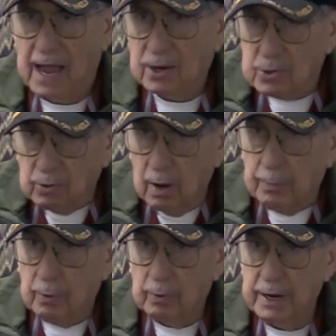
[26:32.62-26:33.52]
actual
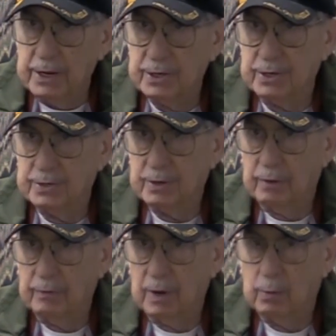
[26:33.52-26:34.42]
operations
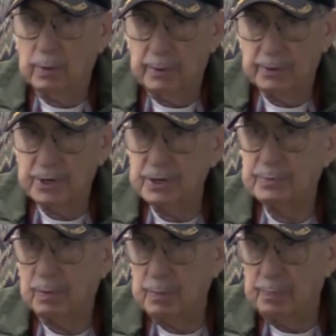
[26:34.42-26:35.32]
over there. We were
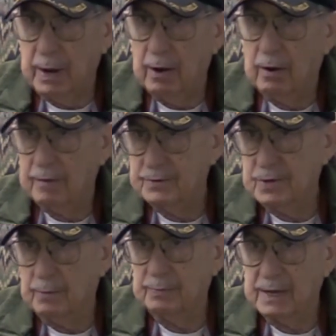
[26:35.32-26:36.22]
just prepared
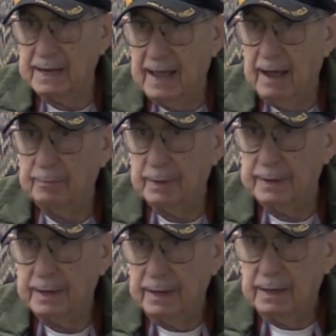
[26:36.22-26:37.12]
if something
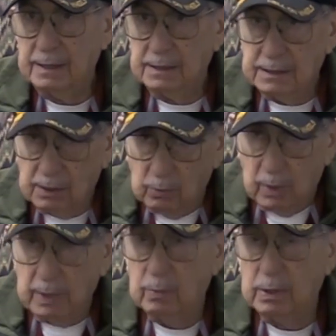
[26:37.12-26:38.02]
happened that
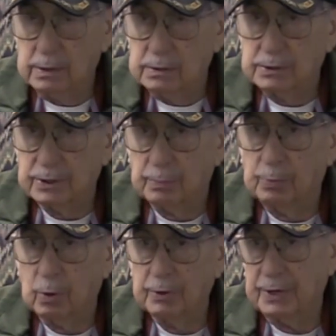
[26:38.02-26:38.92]
we would
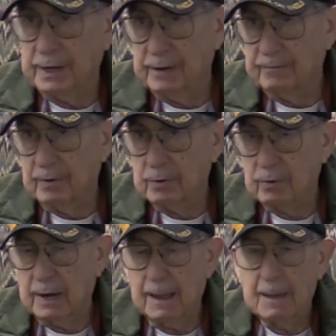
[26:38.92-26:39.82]
support the
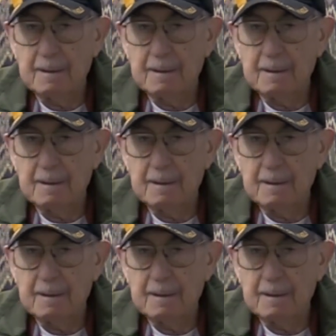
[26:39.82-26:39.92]
infantry.